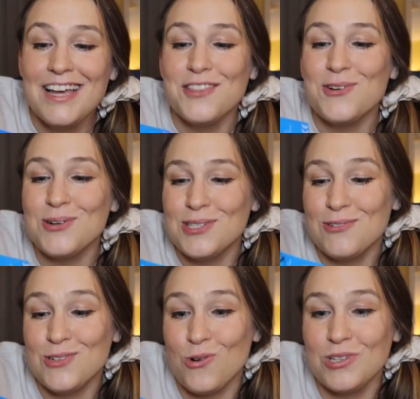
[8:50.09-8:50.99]

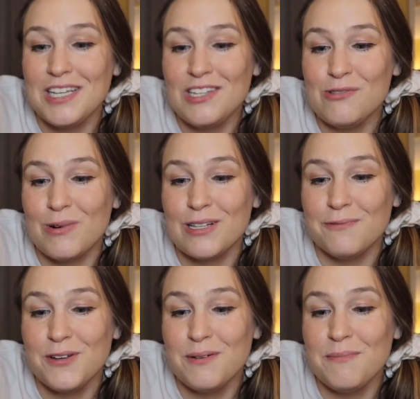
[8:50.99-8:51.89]
There's only this one of
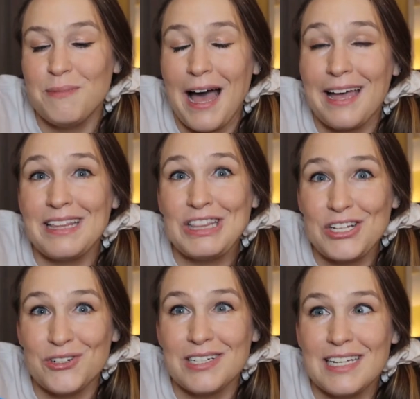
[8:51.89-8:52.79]
them, but I
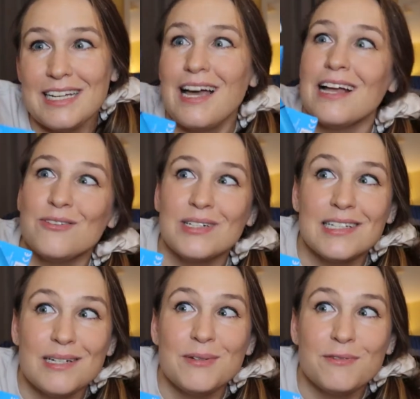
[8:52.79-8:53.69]
literally kind of want
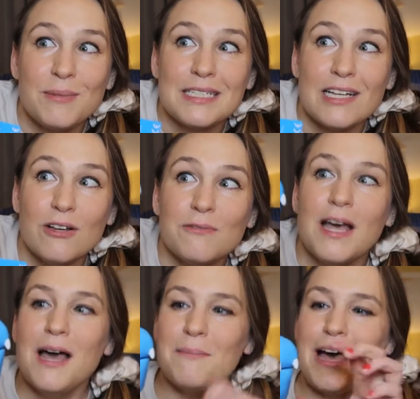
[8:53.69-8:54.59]
to keep it for myself.
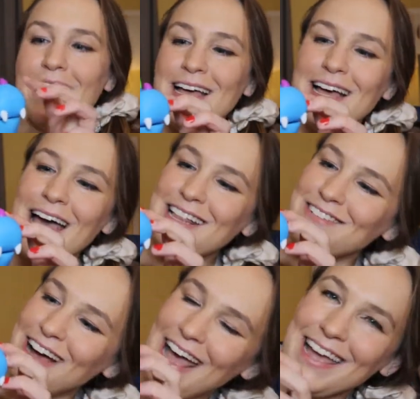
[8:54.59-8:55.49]

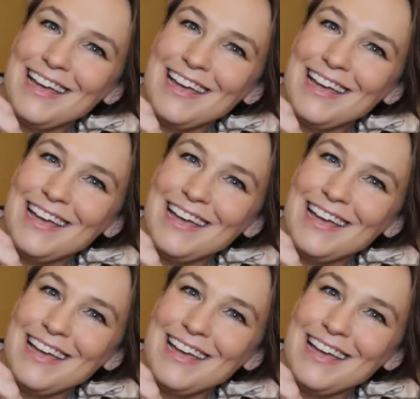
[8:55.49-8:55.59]
Anyway,